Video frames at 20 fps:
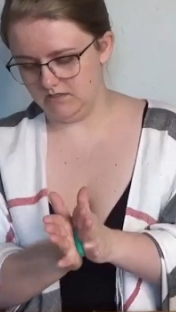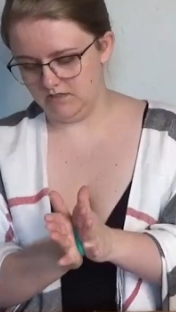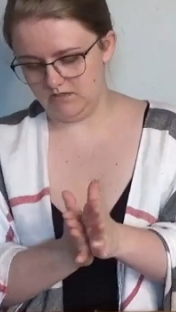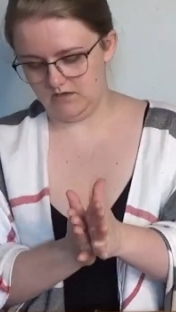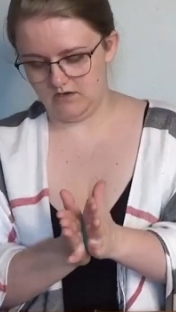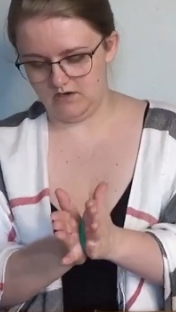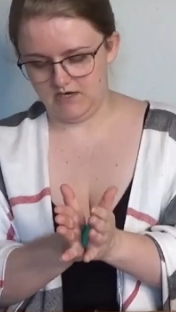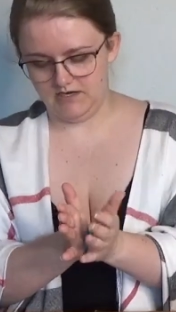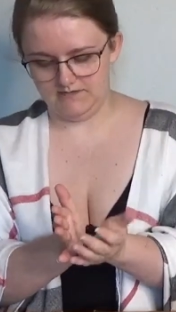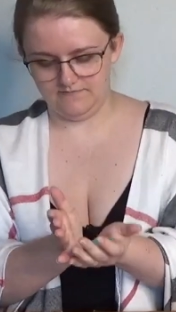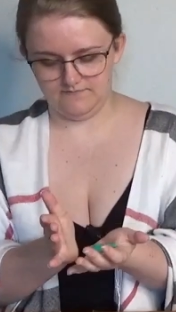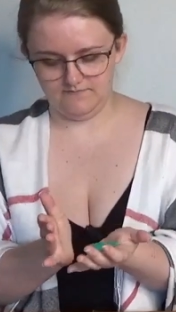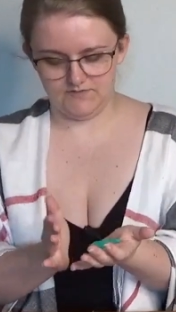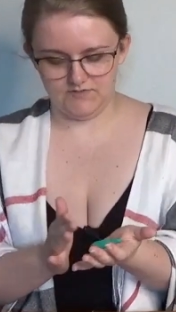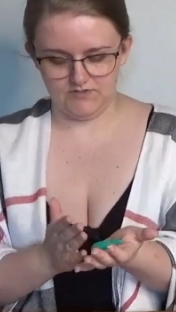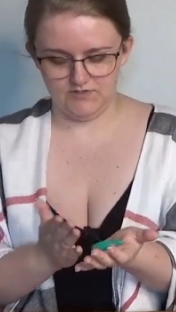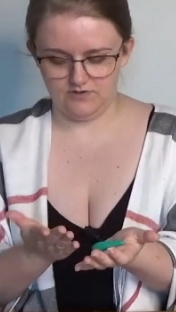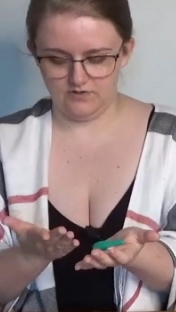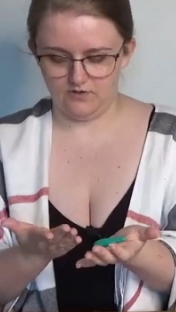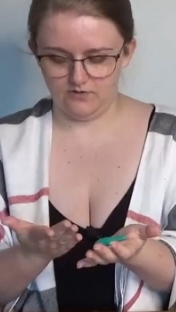All right,
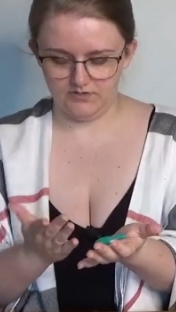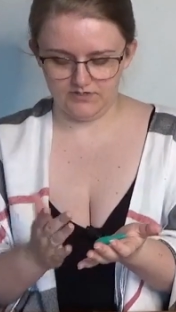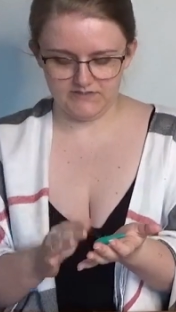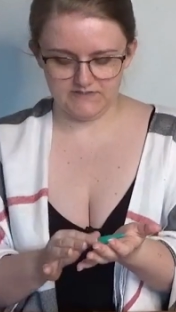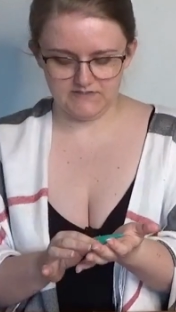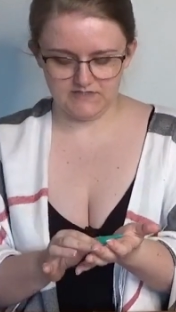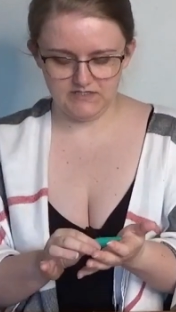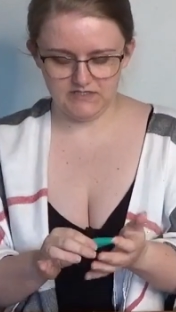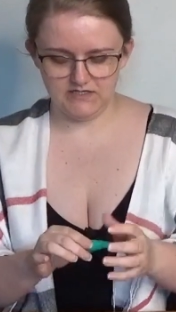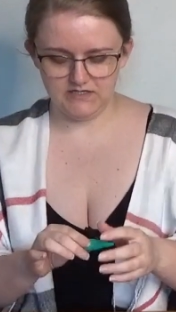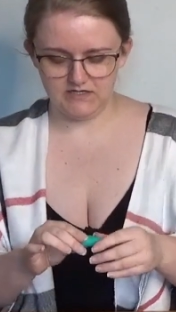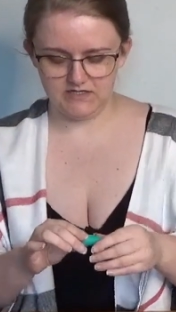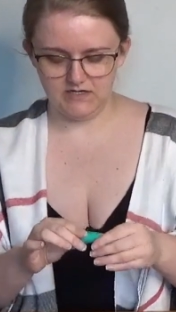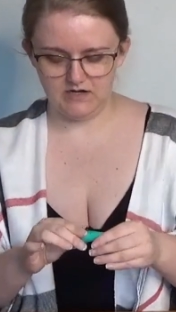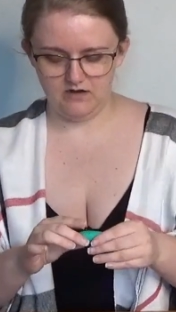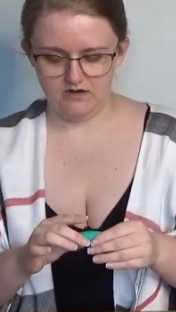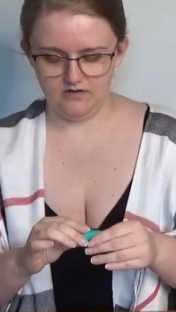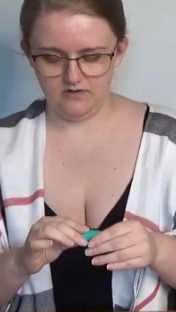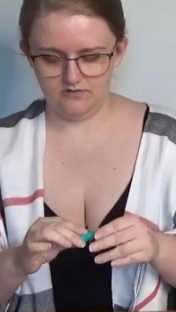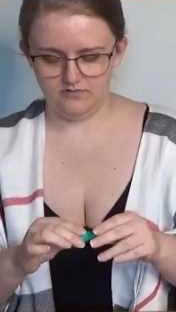so it's like a
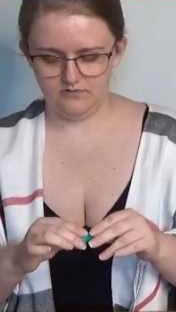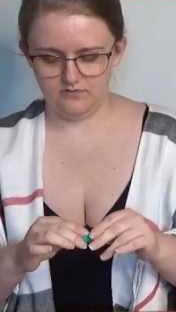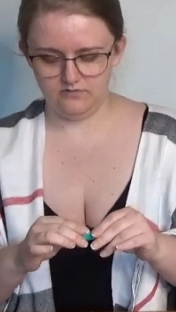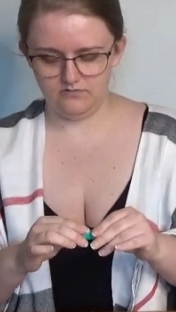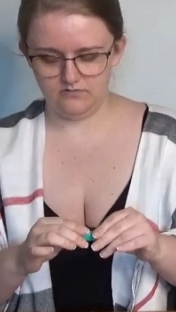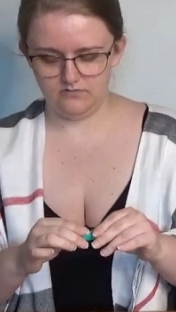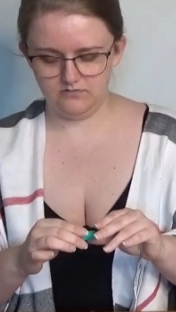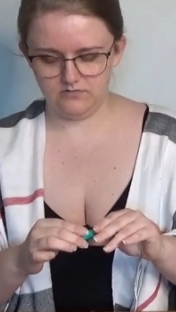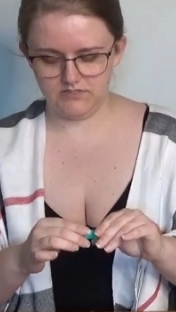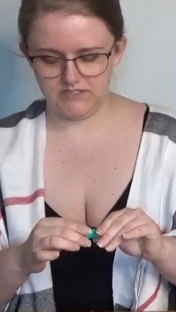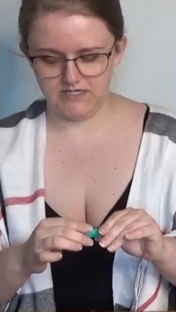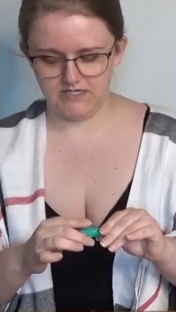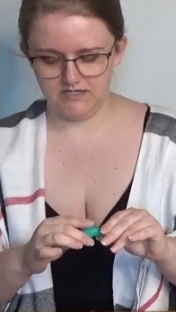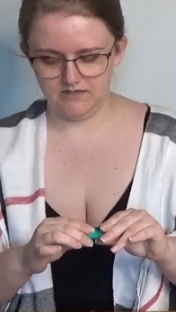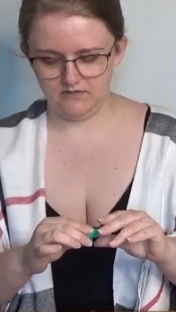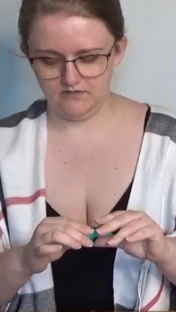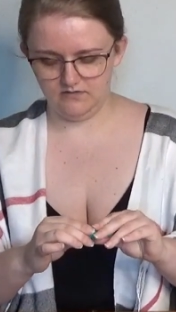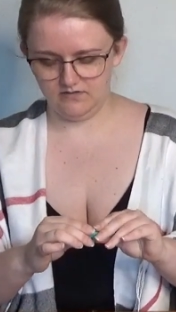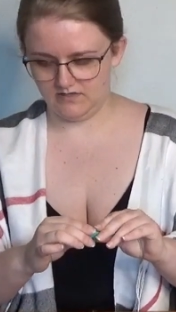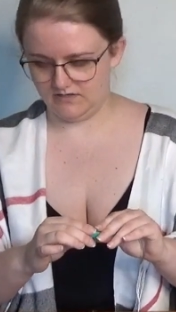narrow
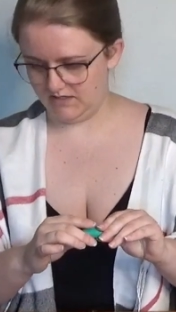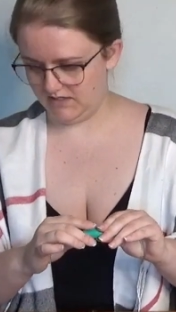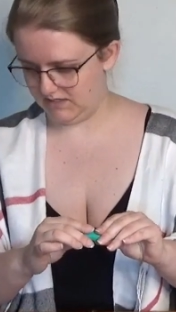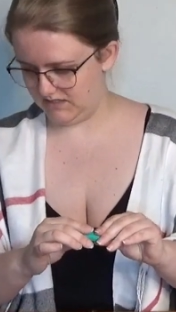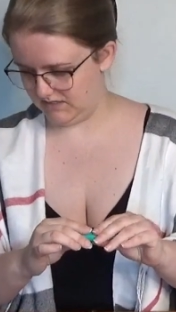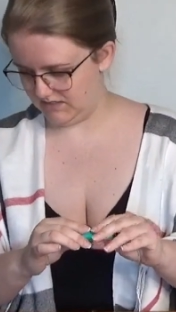tail, and then